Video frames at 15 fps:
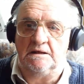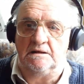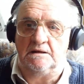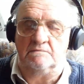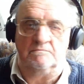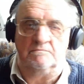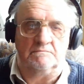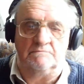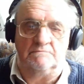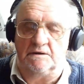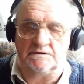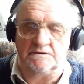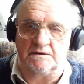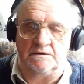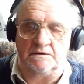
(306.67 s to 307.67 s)
I
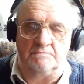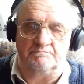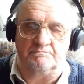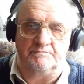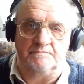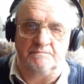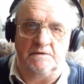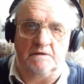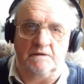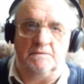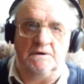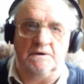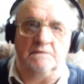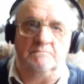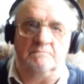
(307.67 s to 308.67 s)
say a
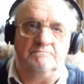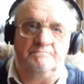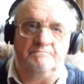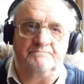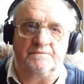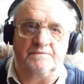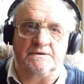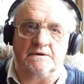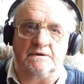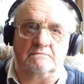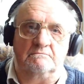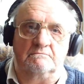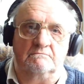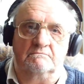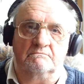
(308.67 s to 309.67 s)
million
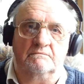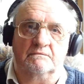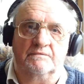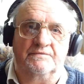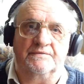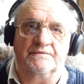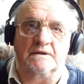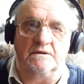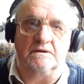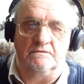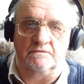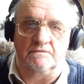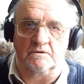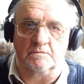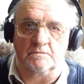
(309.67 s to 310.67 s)
percent thank
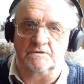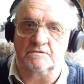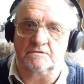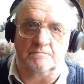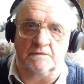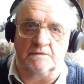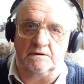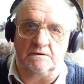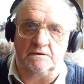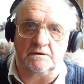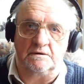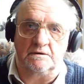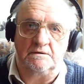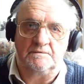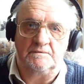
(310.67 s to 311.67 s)
you very much from my
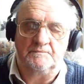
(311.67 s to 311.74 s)
heart.